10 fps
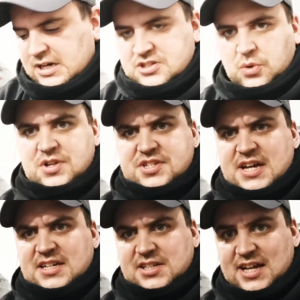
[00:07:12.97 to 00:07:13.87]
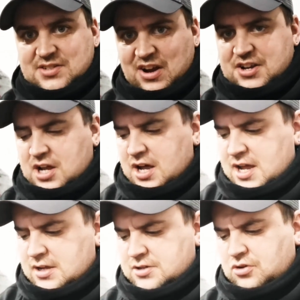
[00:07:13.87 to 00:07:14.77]
So once that gets very
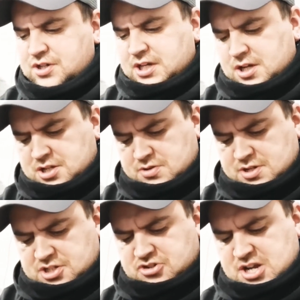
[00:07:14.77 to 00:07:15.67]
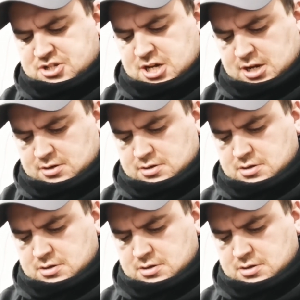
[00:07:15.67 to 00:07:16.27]
dirty, all you're going to do is stretch it,